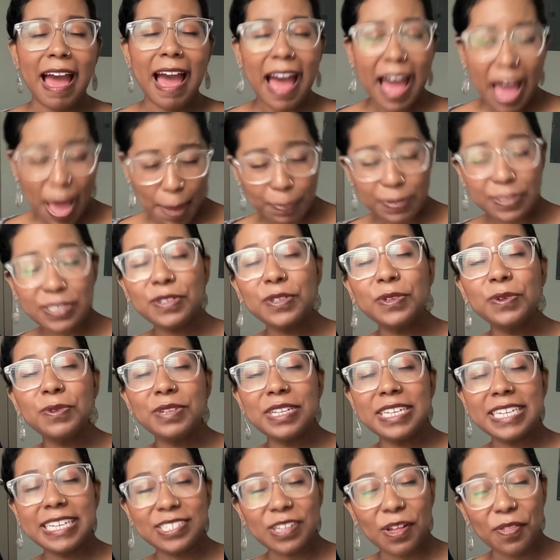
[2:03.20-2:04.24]

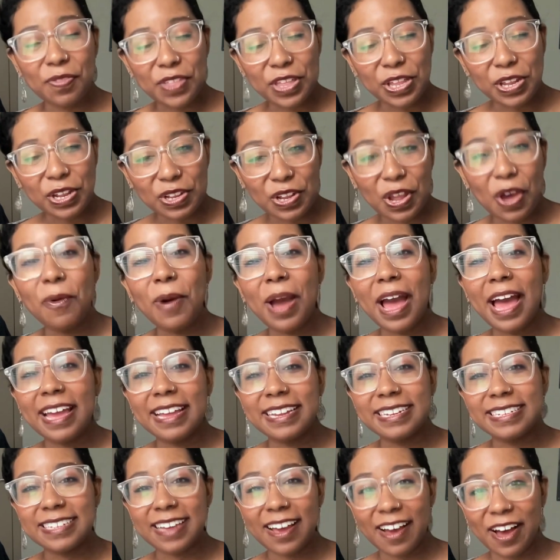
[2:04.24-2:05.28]
absolutely is on the low
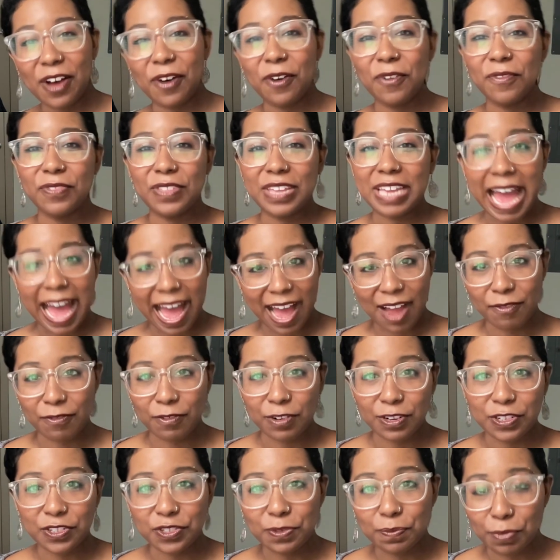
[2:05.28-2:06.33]
end of the
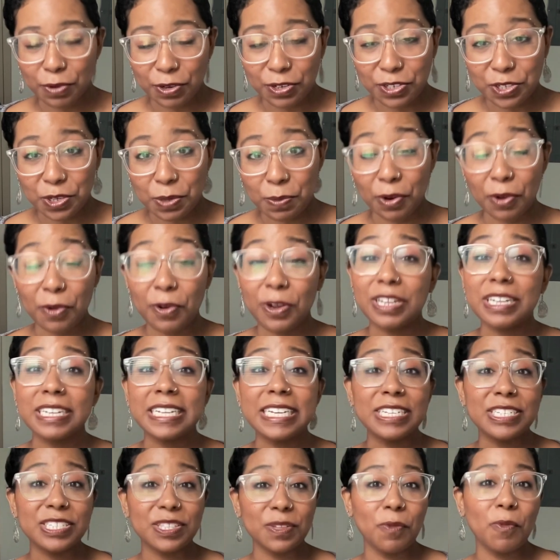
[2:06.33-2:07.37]
average booktuber, or at
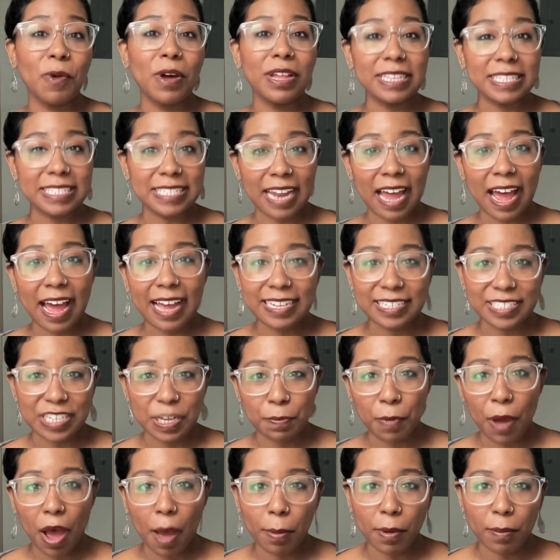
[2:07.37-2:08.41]
least the ones that I see
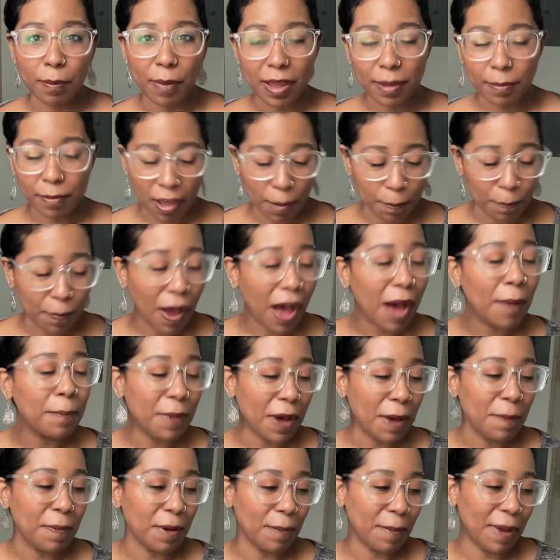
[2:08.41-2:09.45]
pop
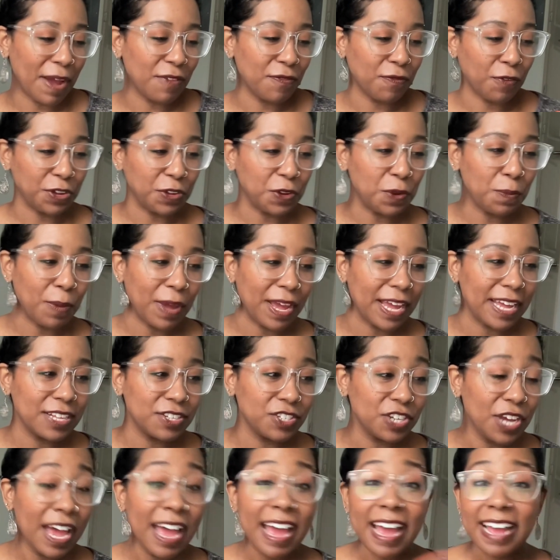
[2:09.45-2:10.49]
up on my For You page.
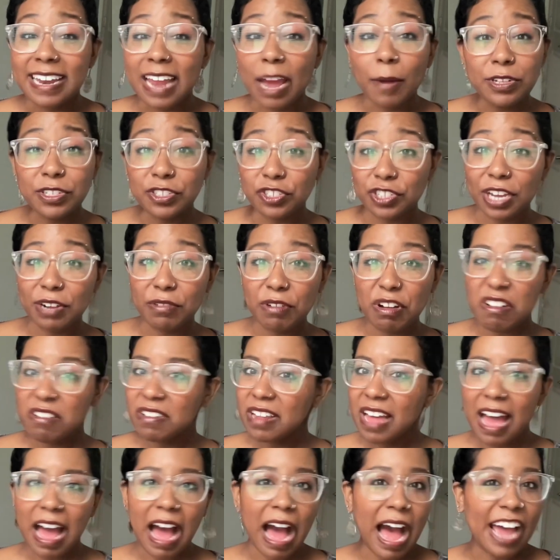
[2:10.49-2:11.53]
Now, in general,
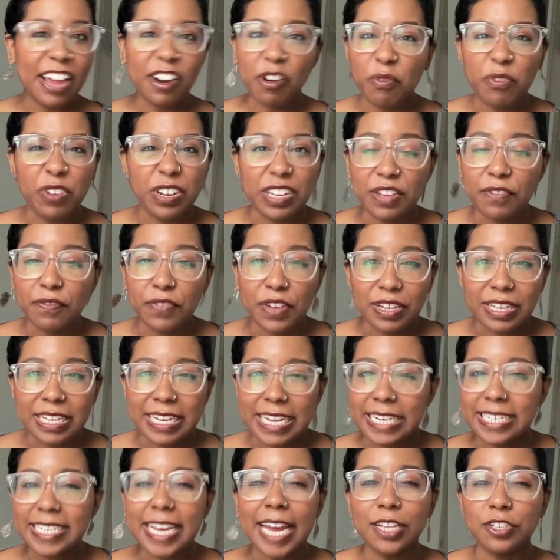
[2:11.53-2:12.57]
I don't really feel
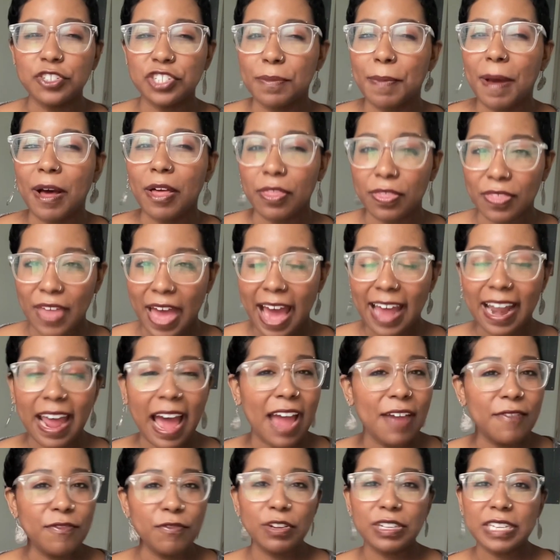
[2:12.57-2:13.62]
any tension about that.
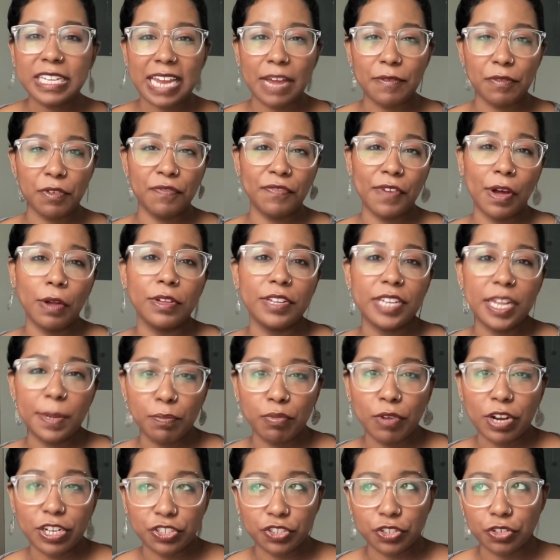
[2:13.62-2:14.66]
I've really never felt any
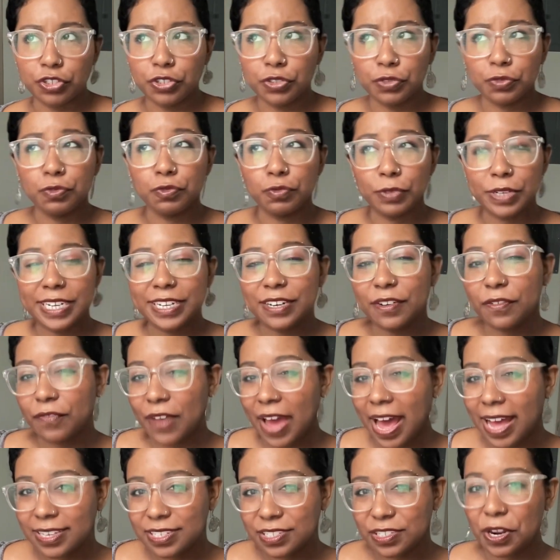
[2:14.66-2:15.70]
pressure to read
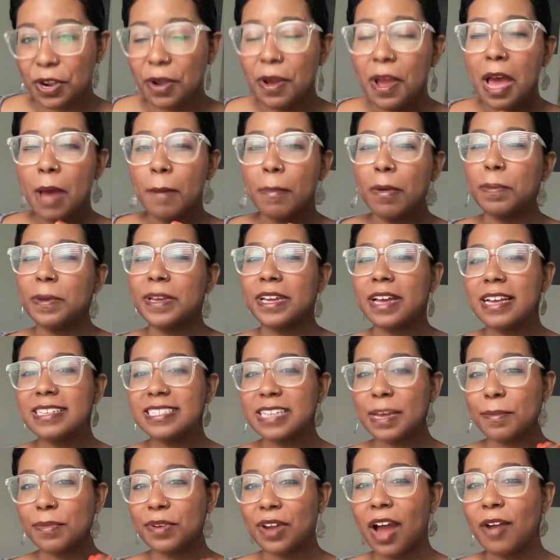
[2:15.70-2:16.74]
faster. But because
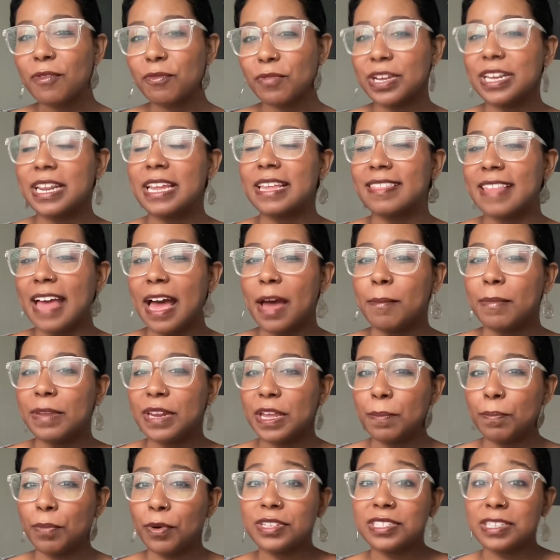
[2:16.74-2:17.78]
I'm not reading that many
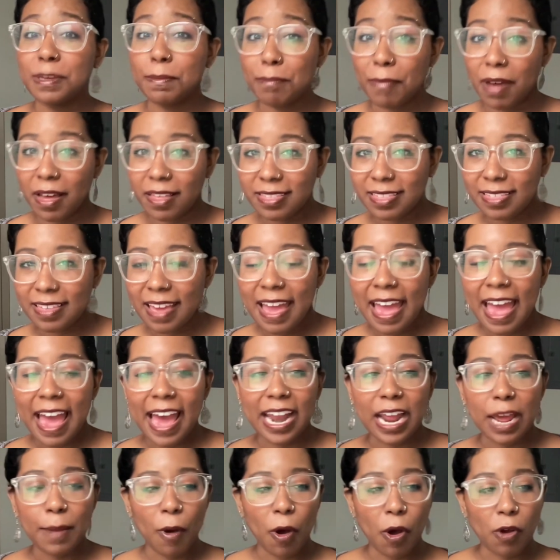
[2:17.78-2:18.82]
books a month,
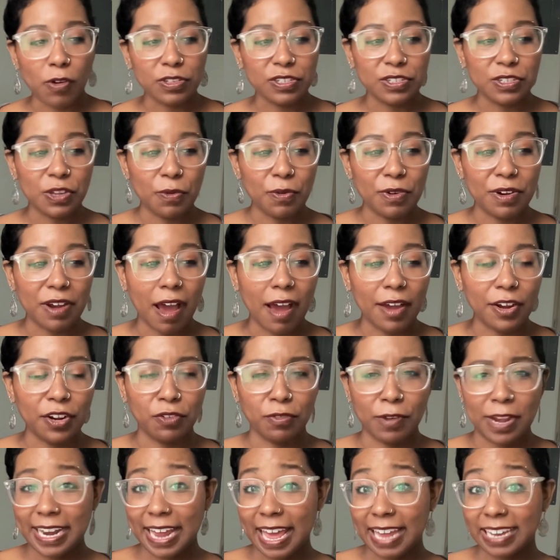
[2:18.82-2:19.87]
and I'm also not
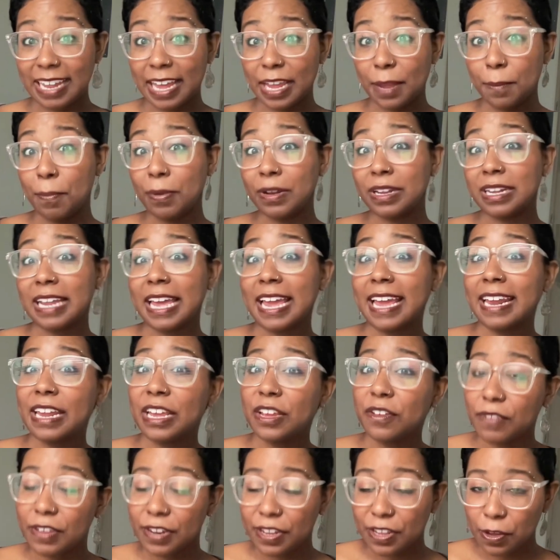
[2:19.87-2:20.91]
great at like
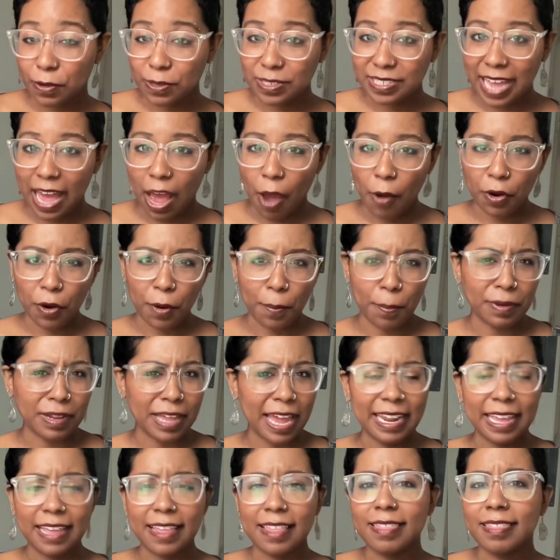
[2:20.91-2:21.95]
planning videos out or
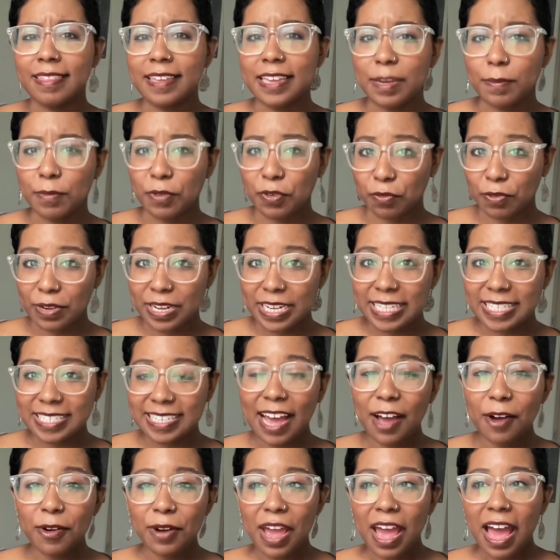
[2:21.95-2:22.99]
planning themed reads
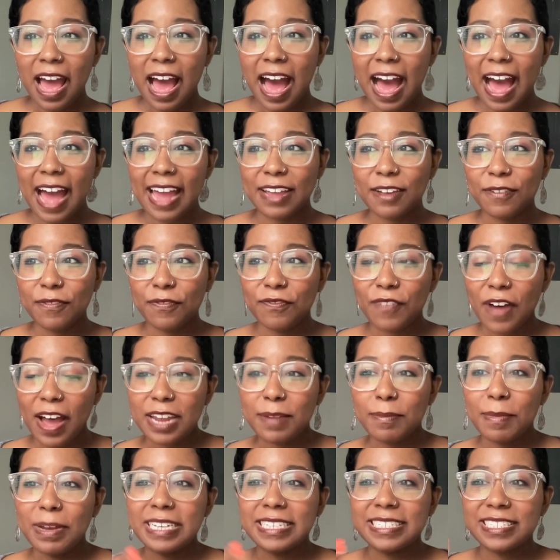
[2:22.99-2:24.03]
out, I
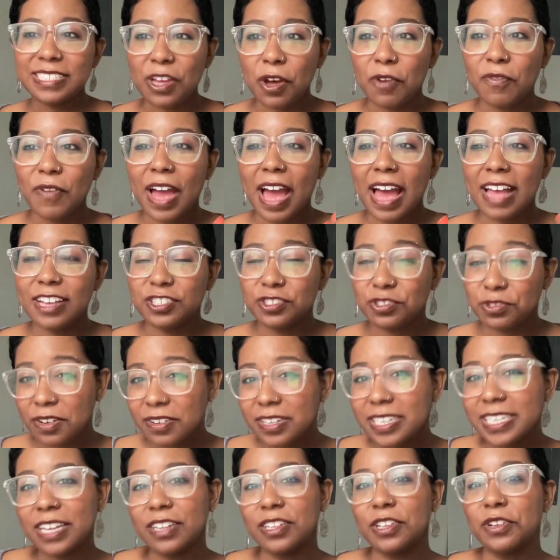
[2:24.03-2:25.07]
find myself
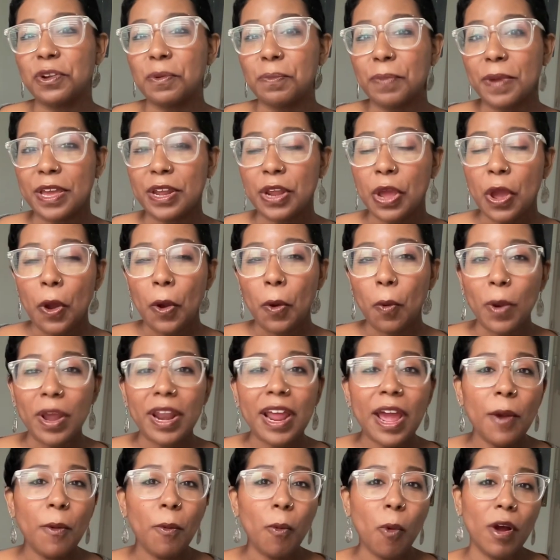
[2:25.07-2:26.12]
struggling a little bit when
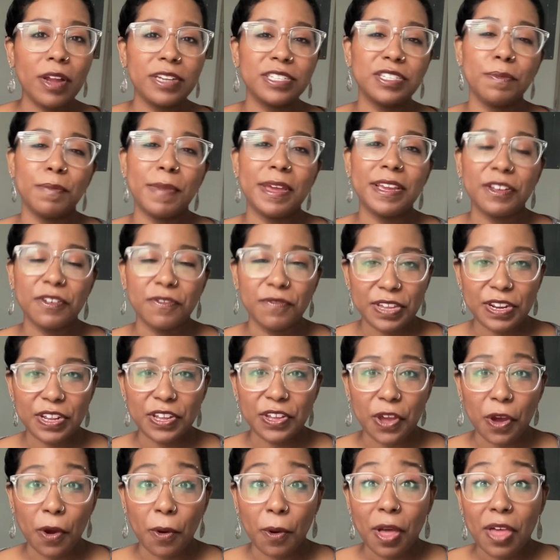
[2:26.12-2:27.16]
I want to make a
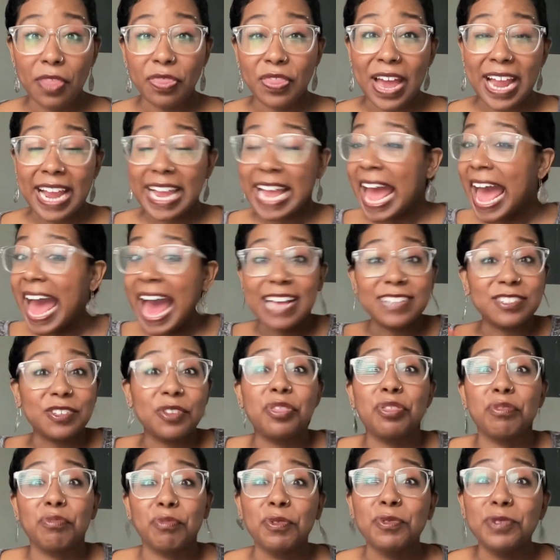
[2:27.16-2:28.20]
video that has a
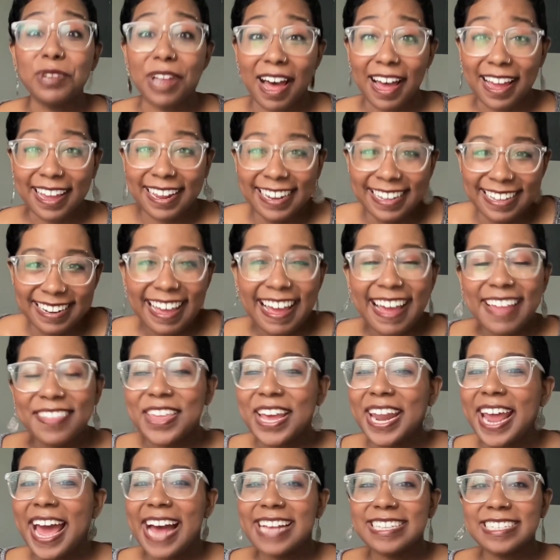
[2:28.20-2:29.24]
through line,
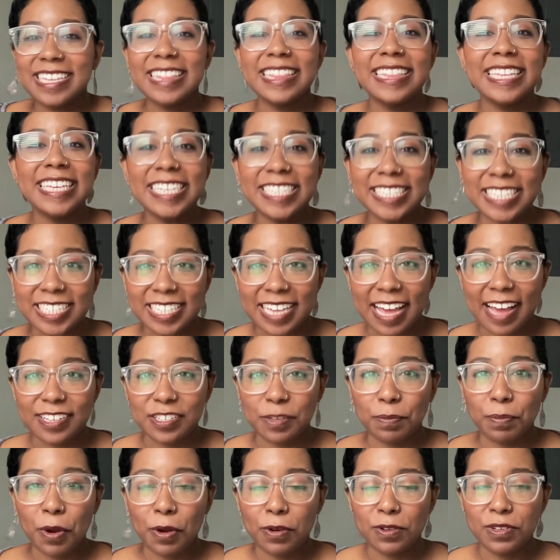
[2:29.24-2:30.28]
that has a thesis, as
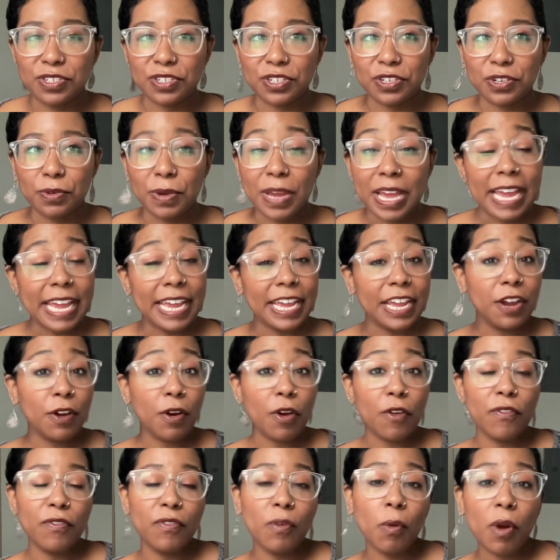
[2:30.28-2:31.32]
opposed to here
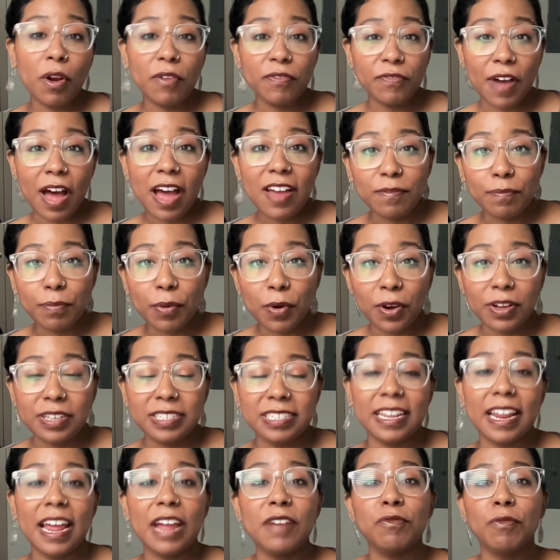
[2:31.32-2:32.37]
are 4 or 5 books
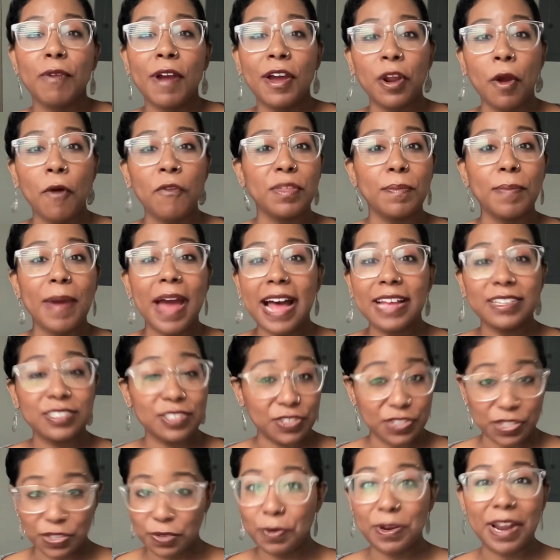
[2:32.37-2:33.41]
that I've read over the
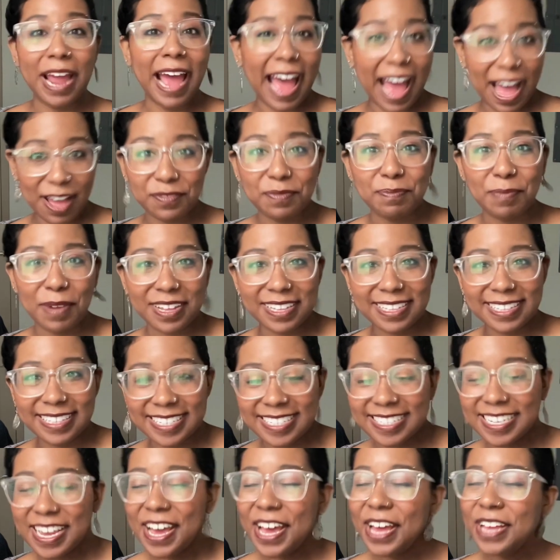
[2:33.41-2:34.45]
past 2.5
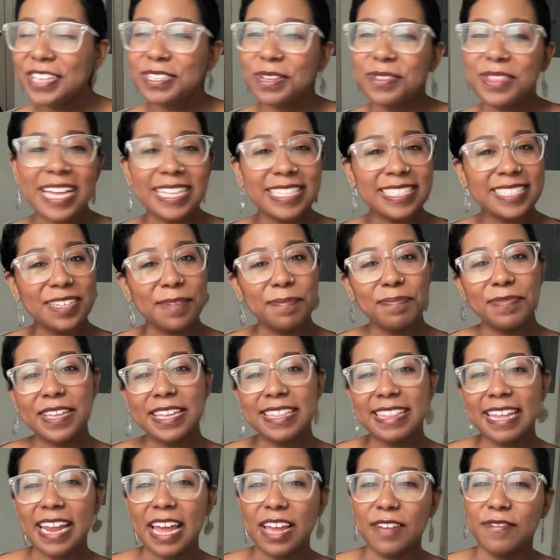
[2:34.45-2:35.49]
months. So that's something
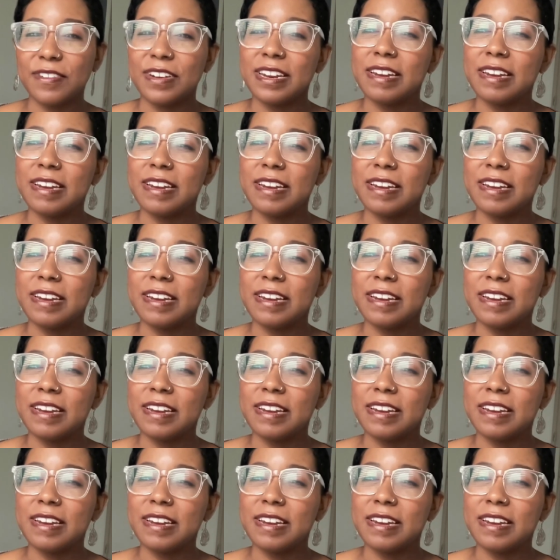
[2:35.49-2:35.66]
that I've